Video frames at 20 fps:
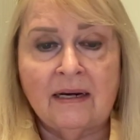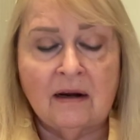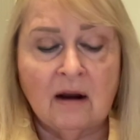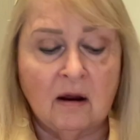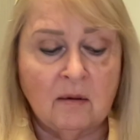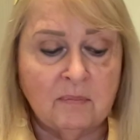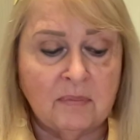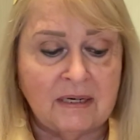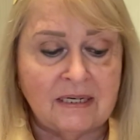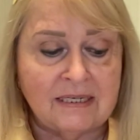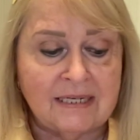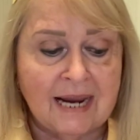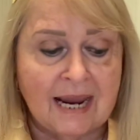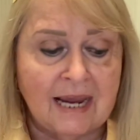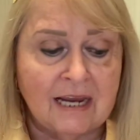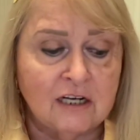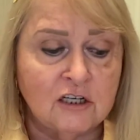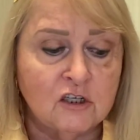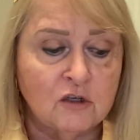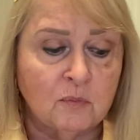not be
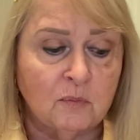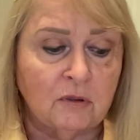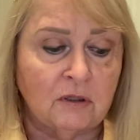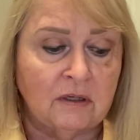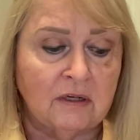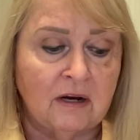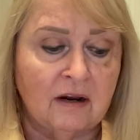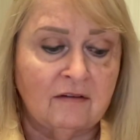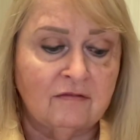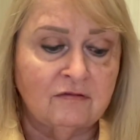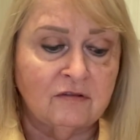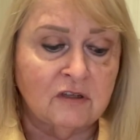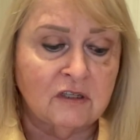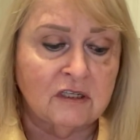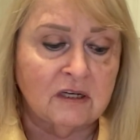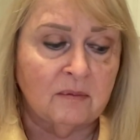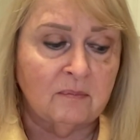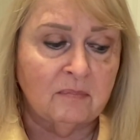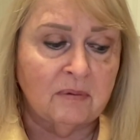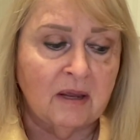tangible enough for
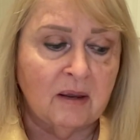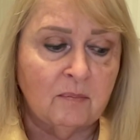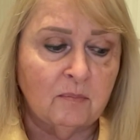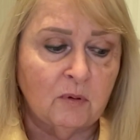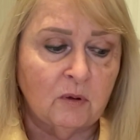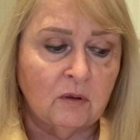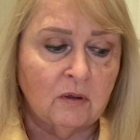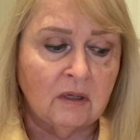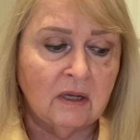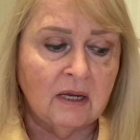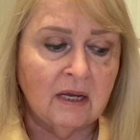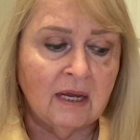some people,